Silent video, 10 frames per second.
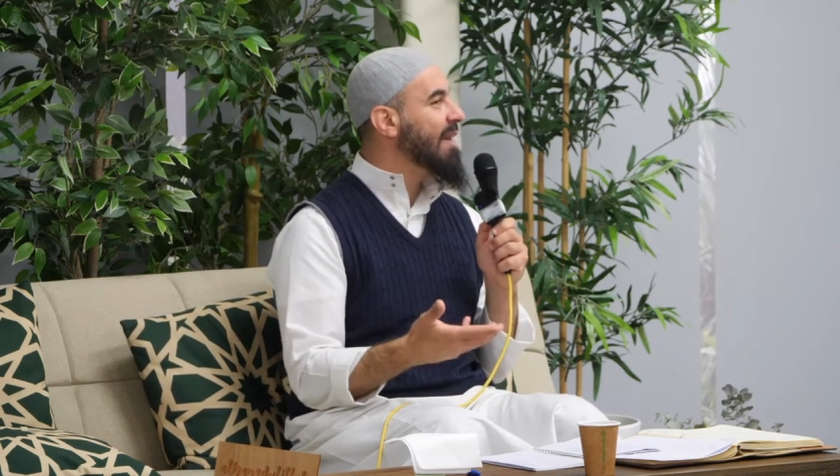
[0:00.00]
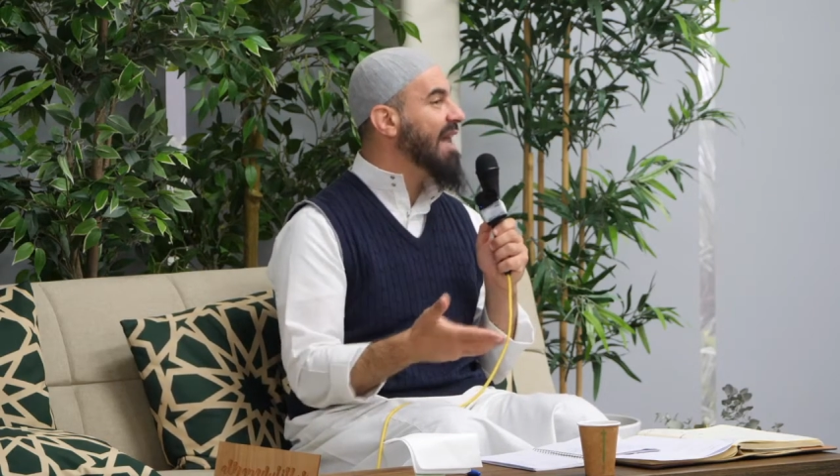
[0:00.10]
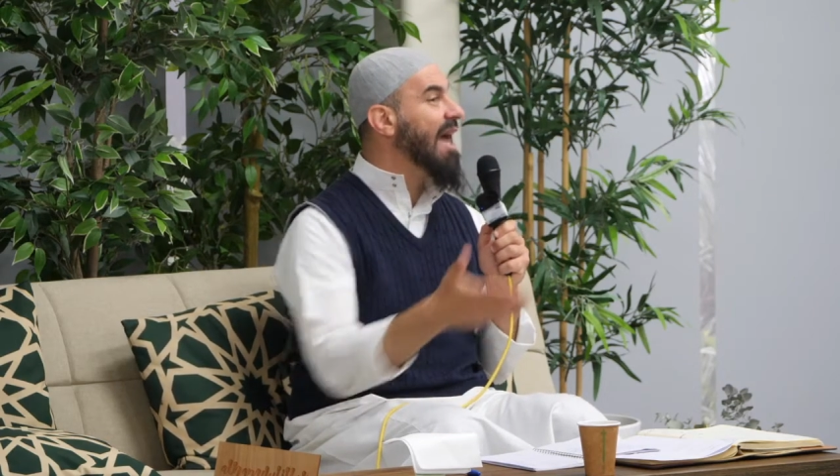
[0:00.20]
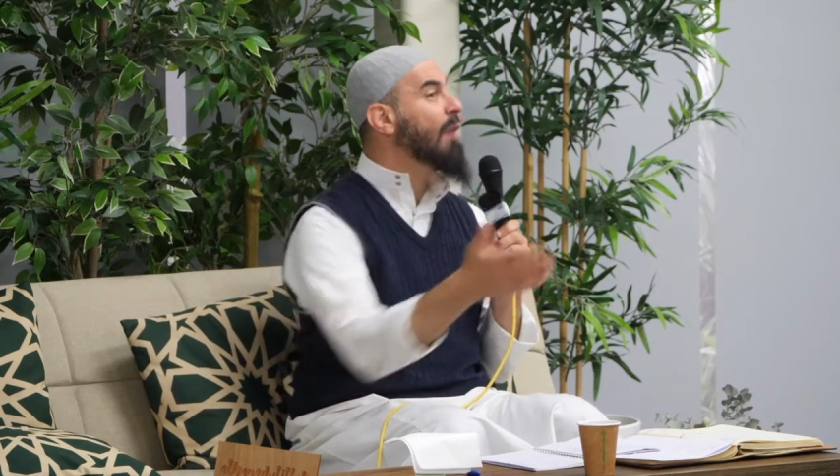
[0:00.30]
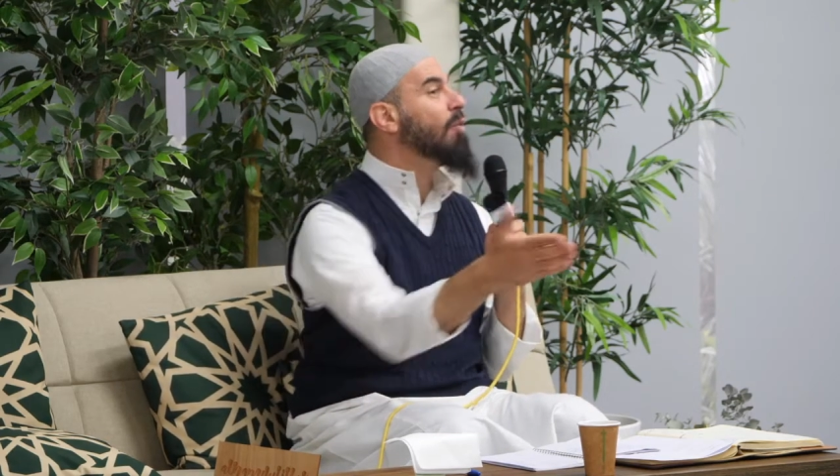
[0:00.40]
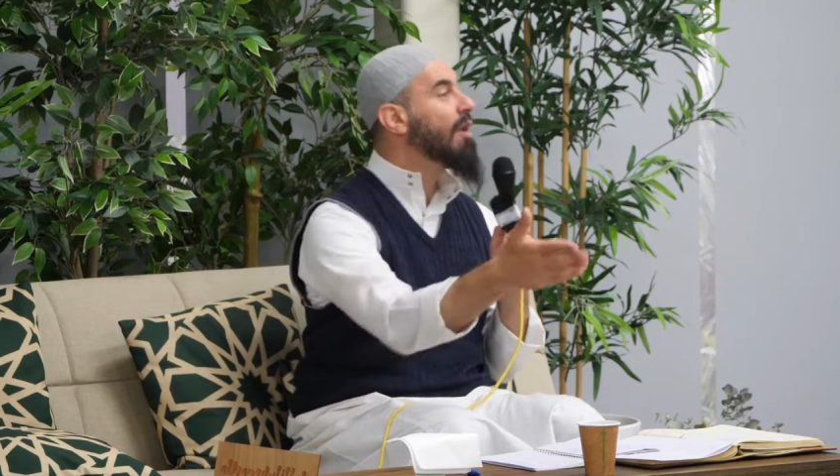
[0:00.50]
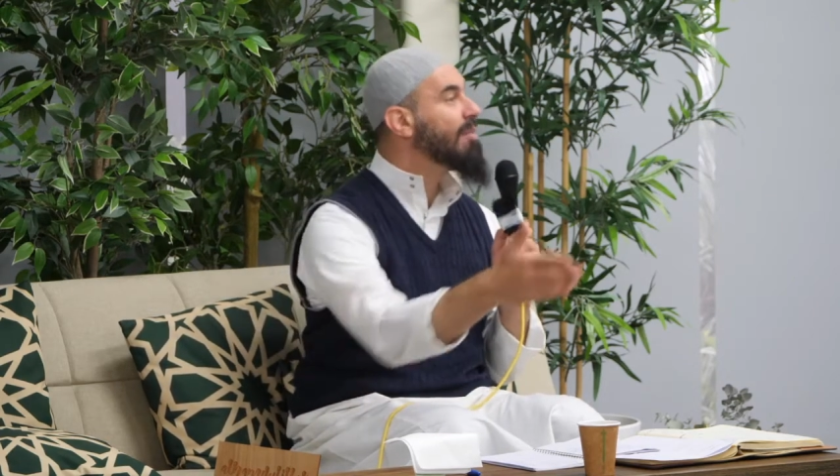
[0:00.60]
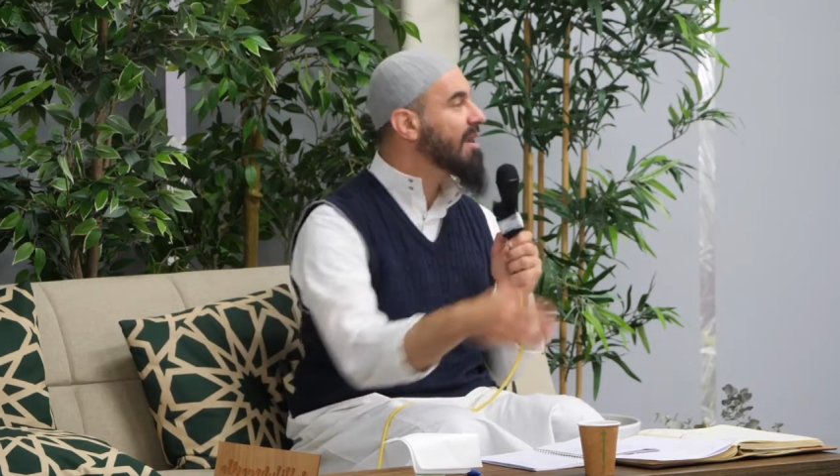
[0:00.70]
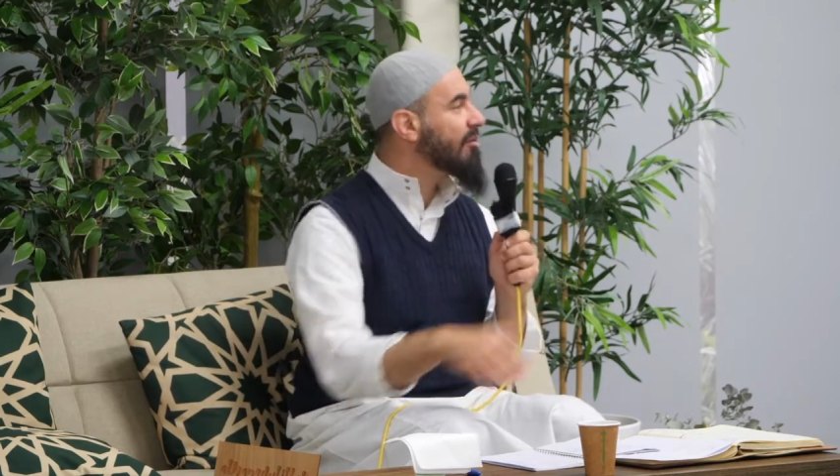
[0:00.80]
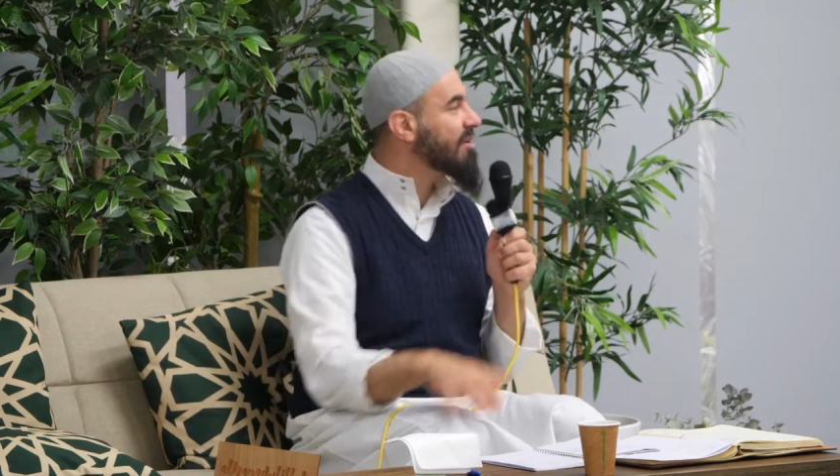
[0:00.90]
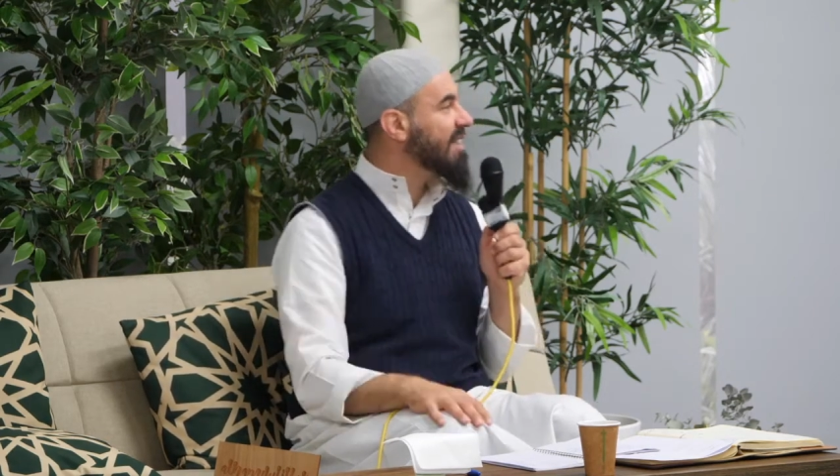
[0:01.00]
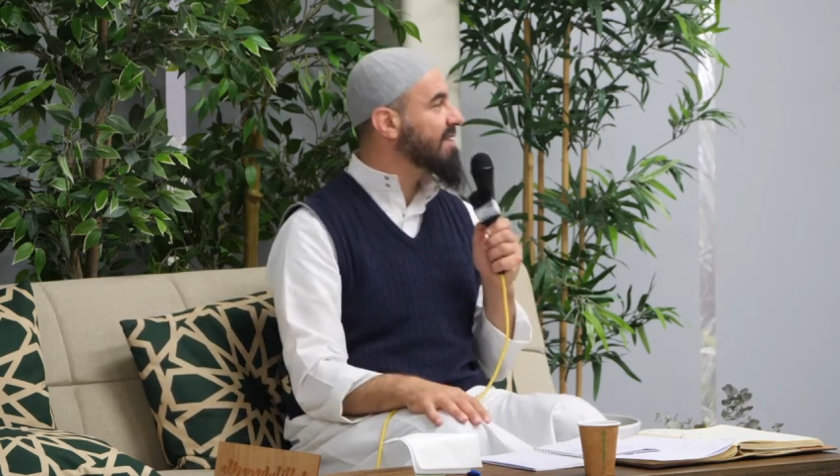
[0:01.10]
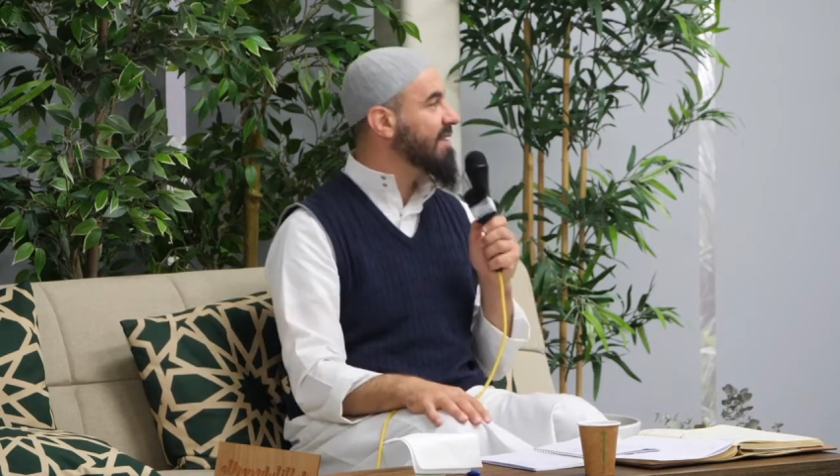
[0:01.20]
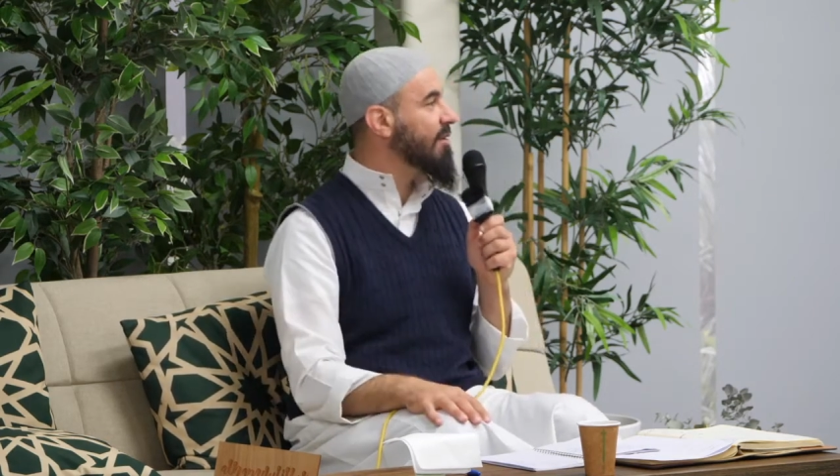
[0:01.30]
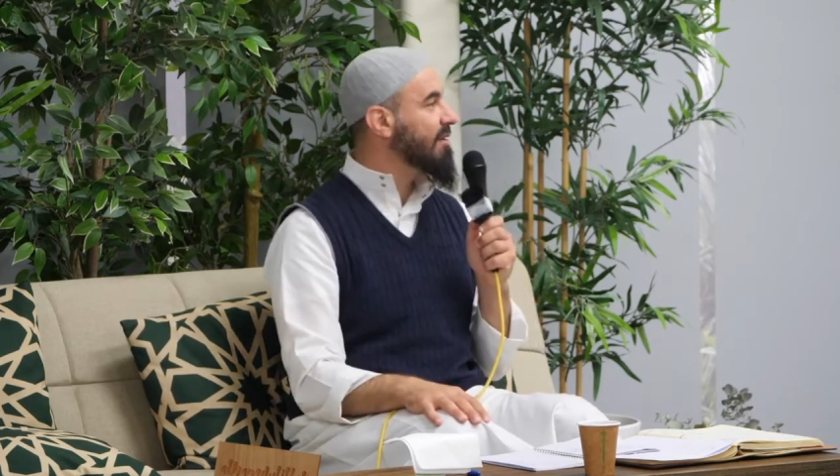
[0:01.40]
How will I be across that sirat?